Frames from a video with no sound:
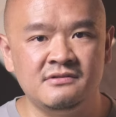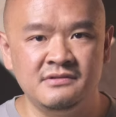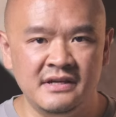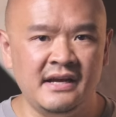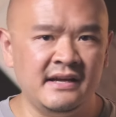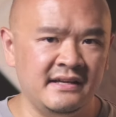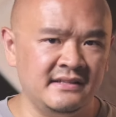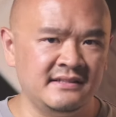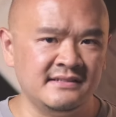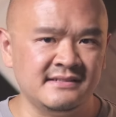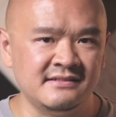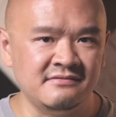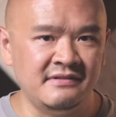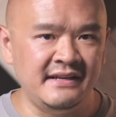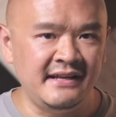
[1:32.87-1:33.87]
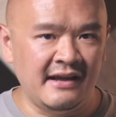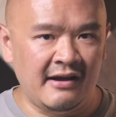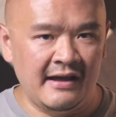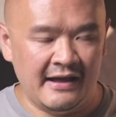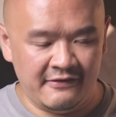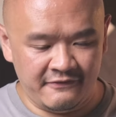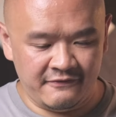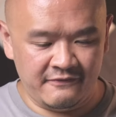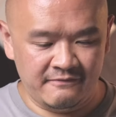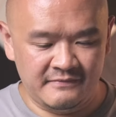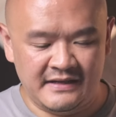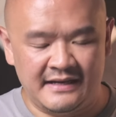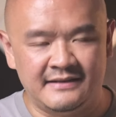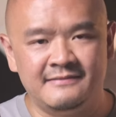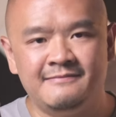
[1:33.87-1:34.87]
yeah, it doesn't really have
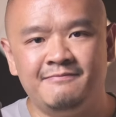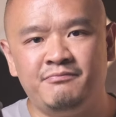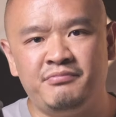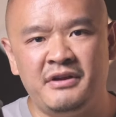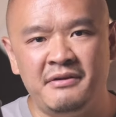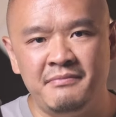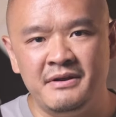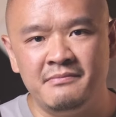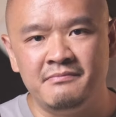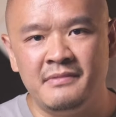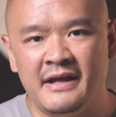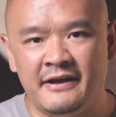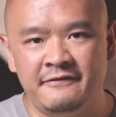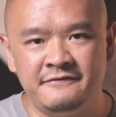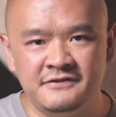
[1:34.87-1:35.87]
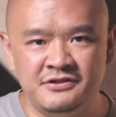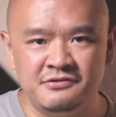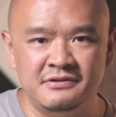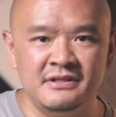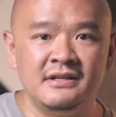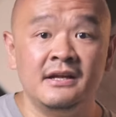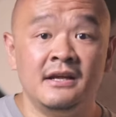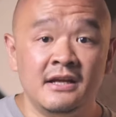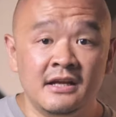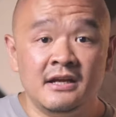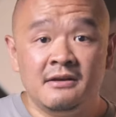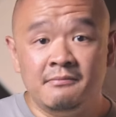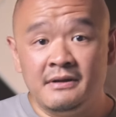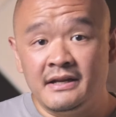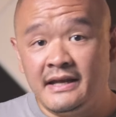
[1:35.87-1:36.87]
that premium heft to it.
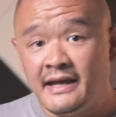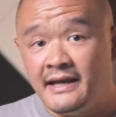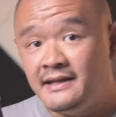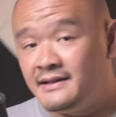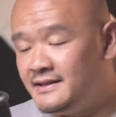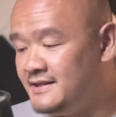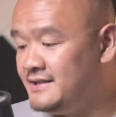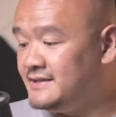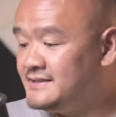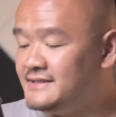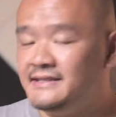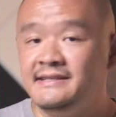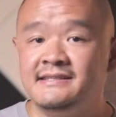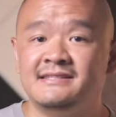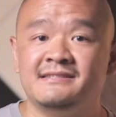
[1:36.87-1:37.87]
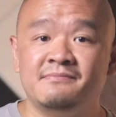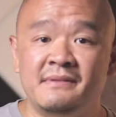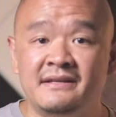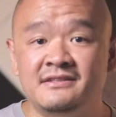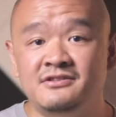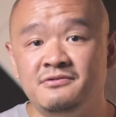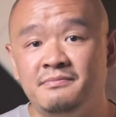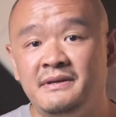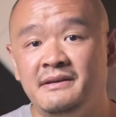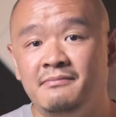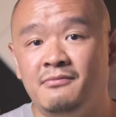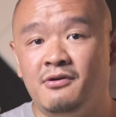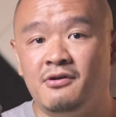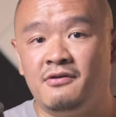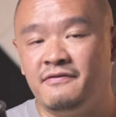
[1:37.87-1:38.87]
But again, this is meant to be
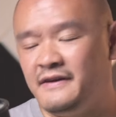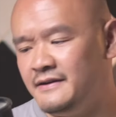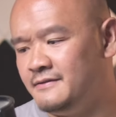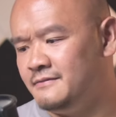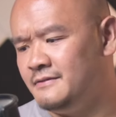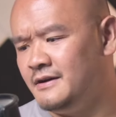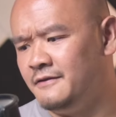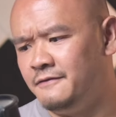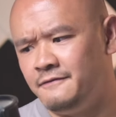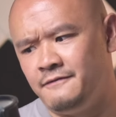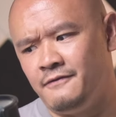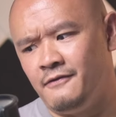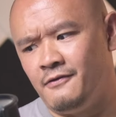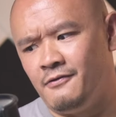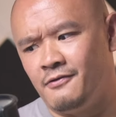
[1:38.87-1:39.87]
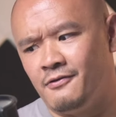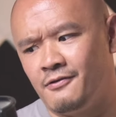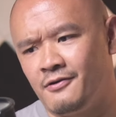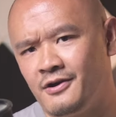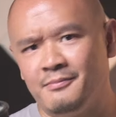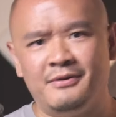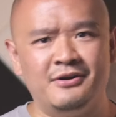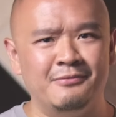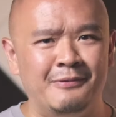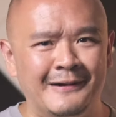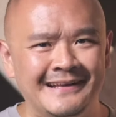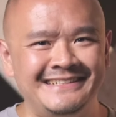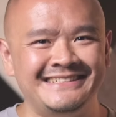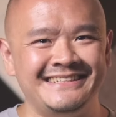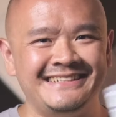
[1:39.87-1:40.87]
more of an affordable
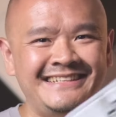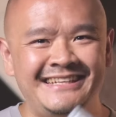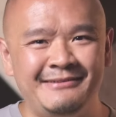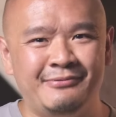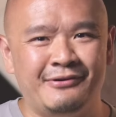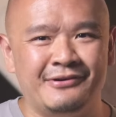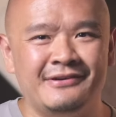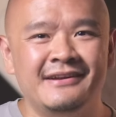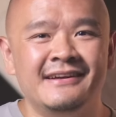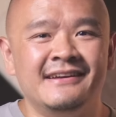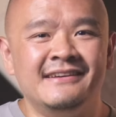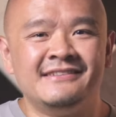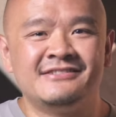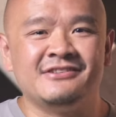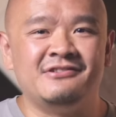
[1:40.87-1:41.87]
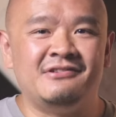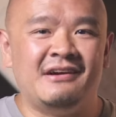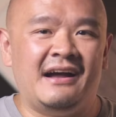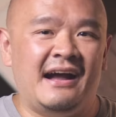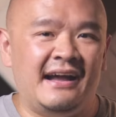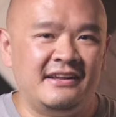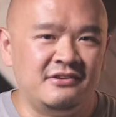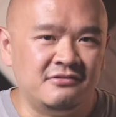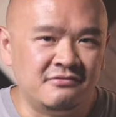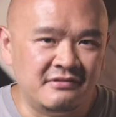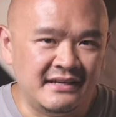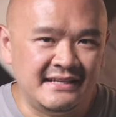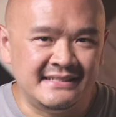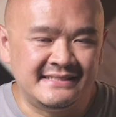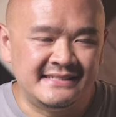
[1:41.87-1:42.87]
budget keyboard, so I don't
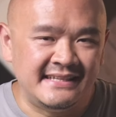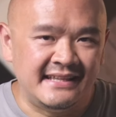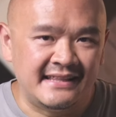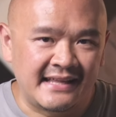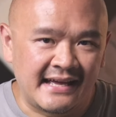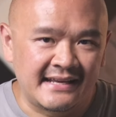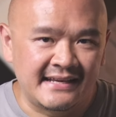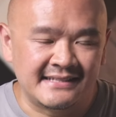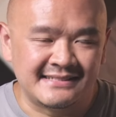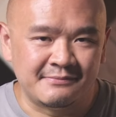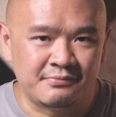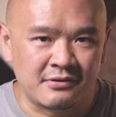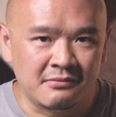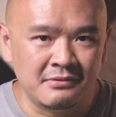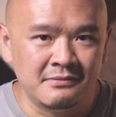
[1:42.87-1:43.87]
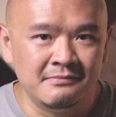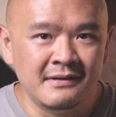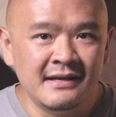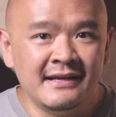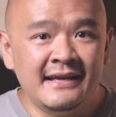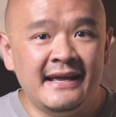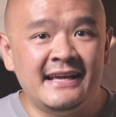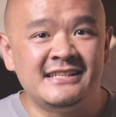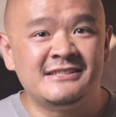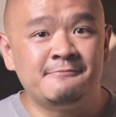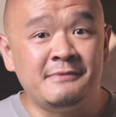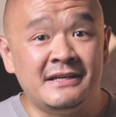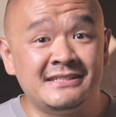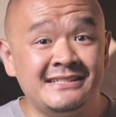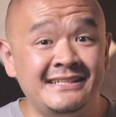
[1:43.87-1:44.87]
really see that as a problem,
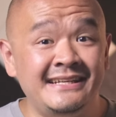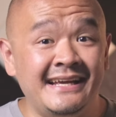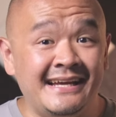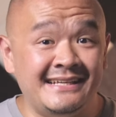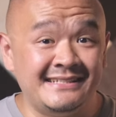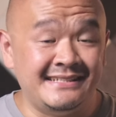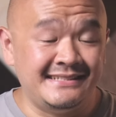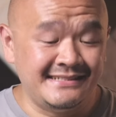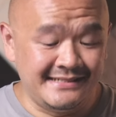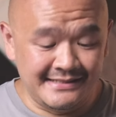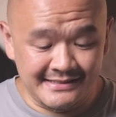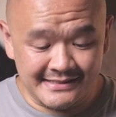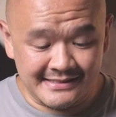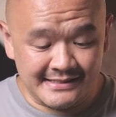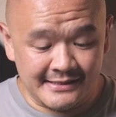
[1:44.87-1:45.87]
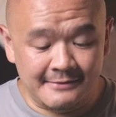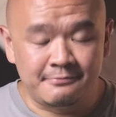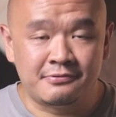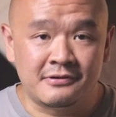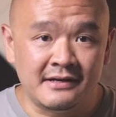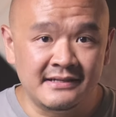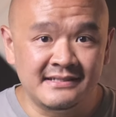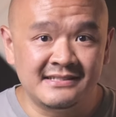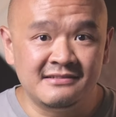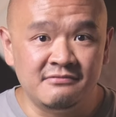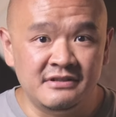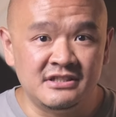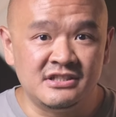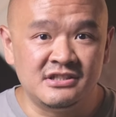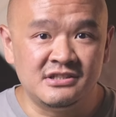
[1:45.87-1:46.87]
especially at its price,
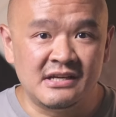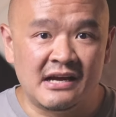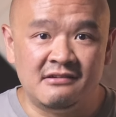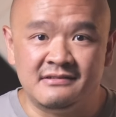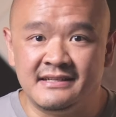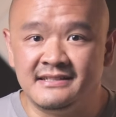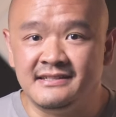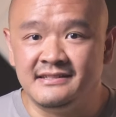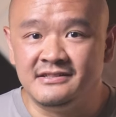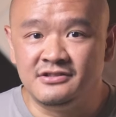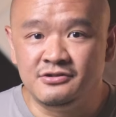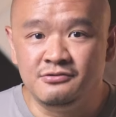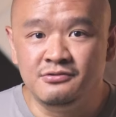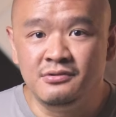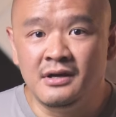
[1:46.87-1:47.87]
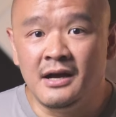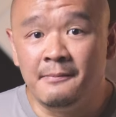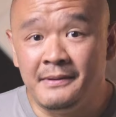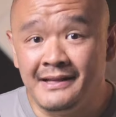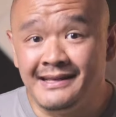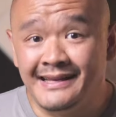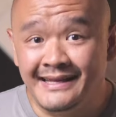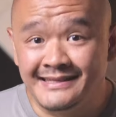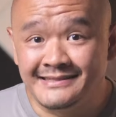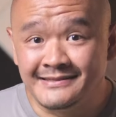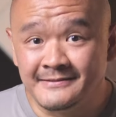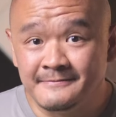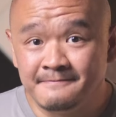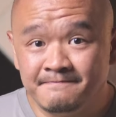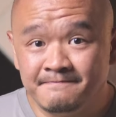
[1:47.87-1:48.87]
which I'll get into a bit later.
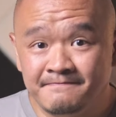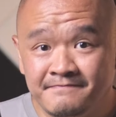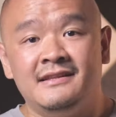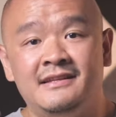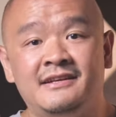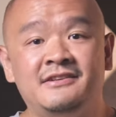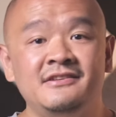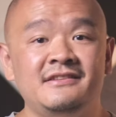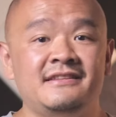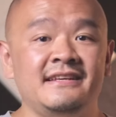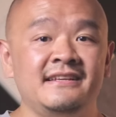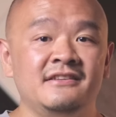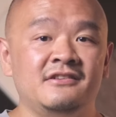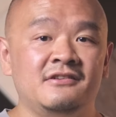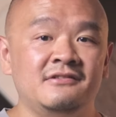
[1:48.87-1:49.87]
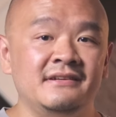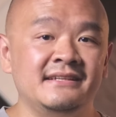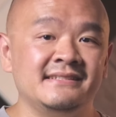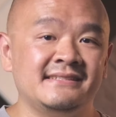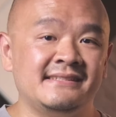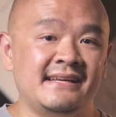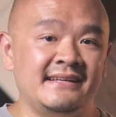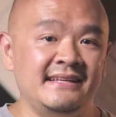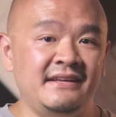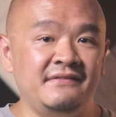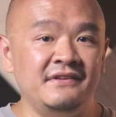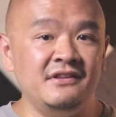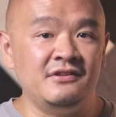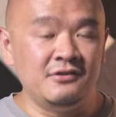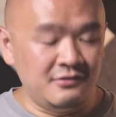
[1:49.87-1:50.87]
The good thing though is that
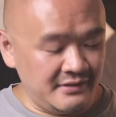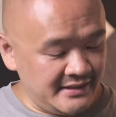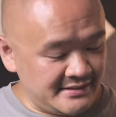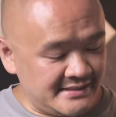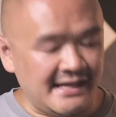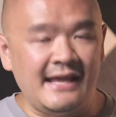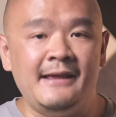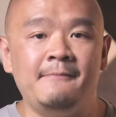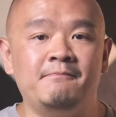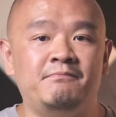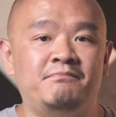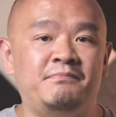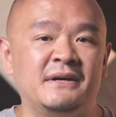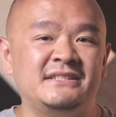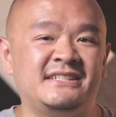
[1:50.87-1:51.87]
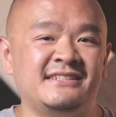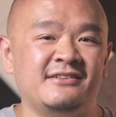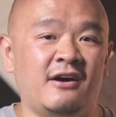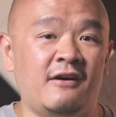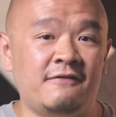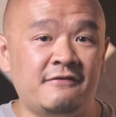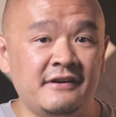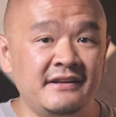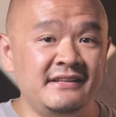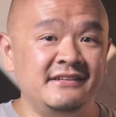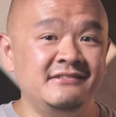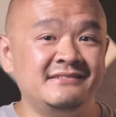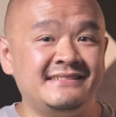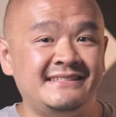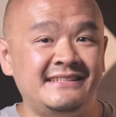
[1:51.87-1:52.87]
even though it's a budget offering,
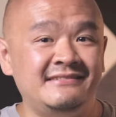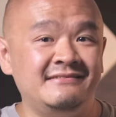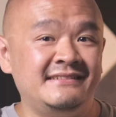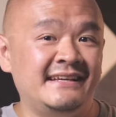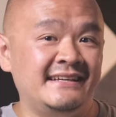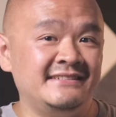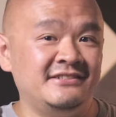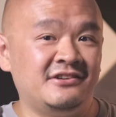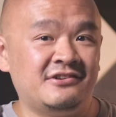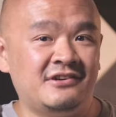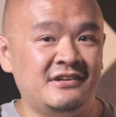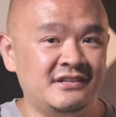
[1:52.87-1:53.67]
you still get your